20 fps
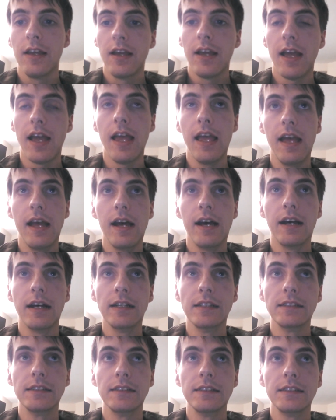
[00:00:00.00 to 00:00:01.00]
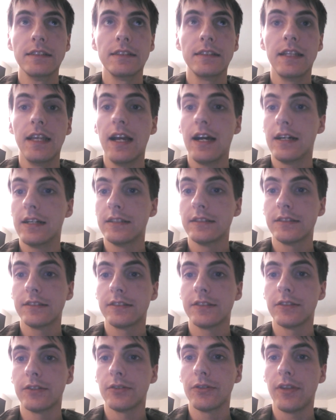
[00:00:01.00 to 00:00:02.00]
And yeah,
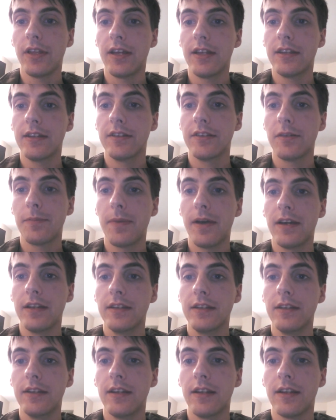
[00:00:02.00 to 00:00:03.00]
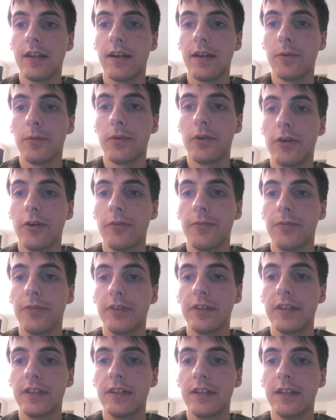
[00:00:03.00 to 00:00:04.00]
so that is about it. And I will
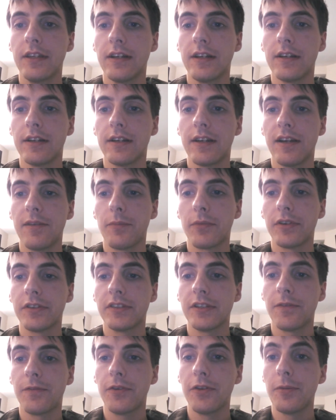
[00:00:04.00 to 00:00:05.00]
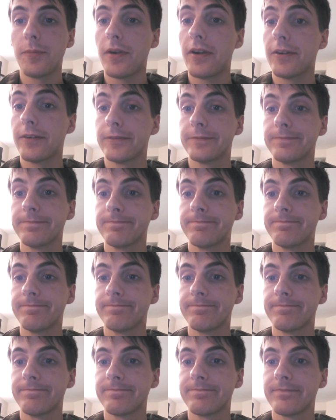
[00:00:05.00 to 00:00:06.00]
hopefully uh, have more stuff for you tomorrow.
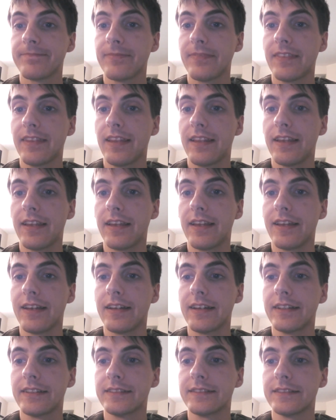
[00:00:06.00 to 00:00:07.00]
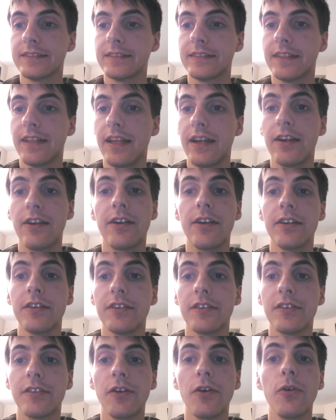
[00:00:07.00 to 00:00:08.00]
And the air
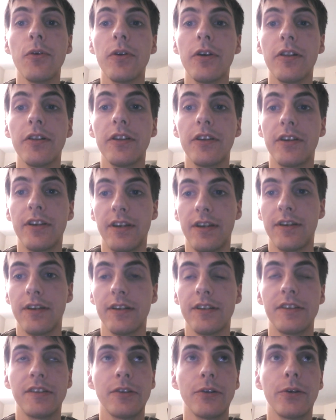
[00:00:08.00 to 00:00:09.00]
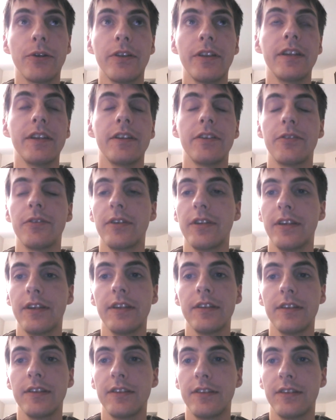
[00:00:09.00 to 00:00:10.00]
is so clear here. It's so clean. It's
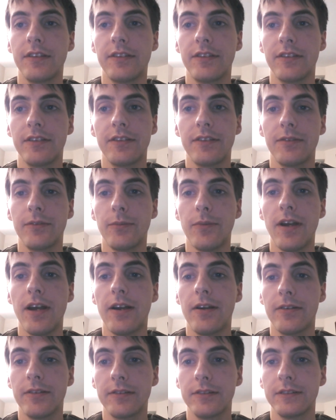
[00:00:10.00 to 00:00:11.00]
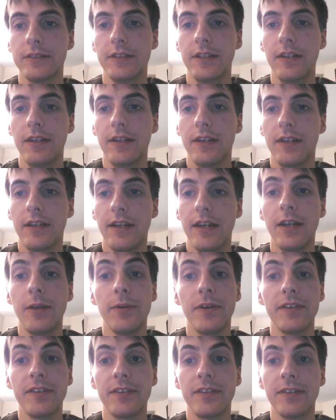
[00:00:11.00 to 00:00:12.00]
ridiculous. It's just, wow.
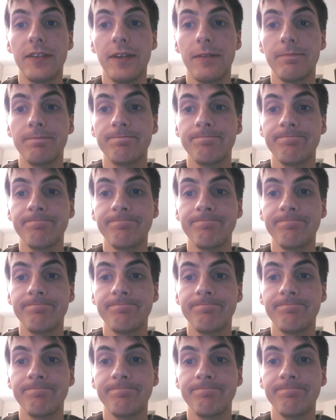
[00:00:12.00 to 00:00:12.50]
Anyways, yep.